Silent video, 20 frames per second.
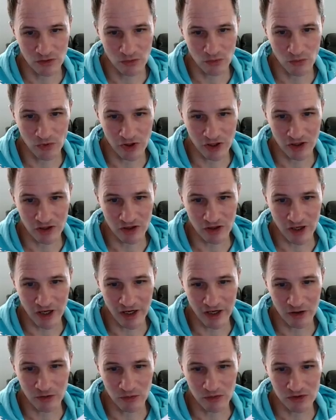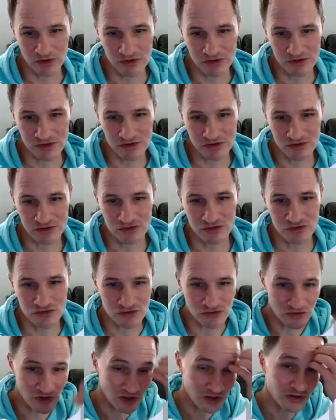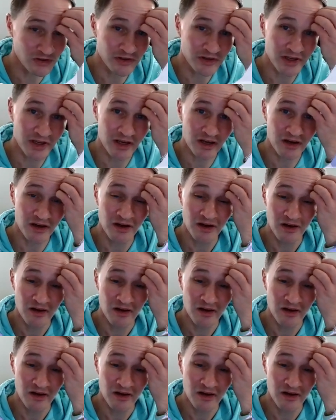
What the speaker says: where I was struggling